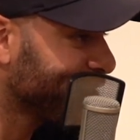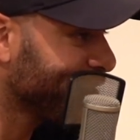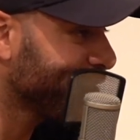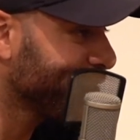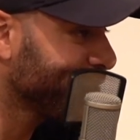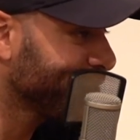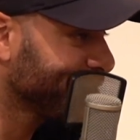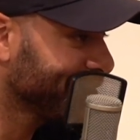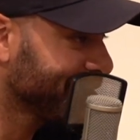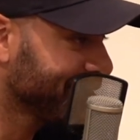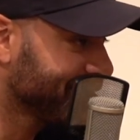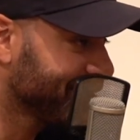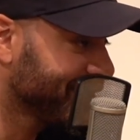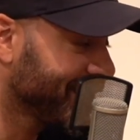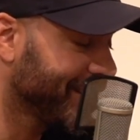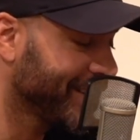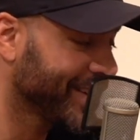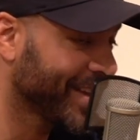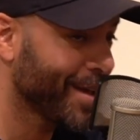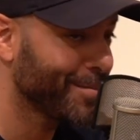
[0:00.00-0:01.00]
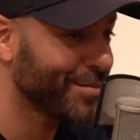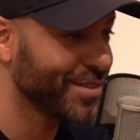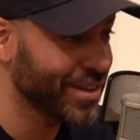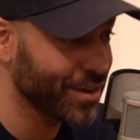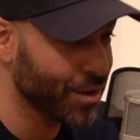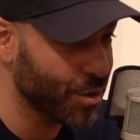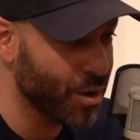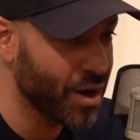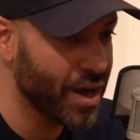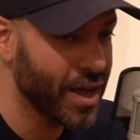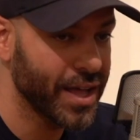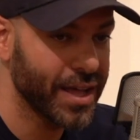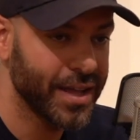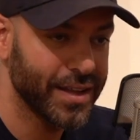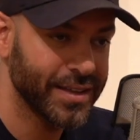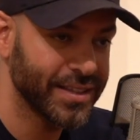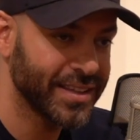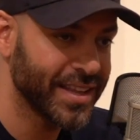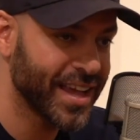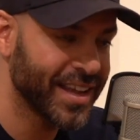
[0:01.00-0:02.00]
do. So I kept it quiet, and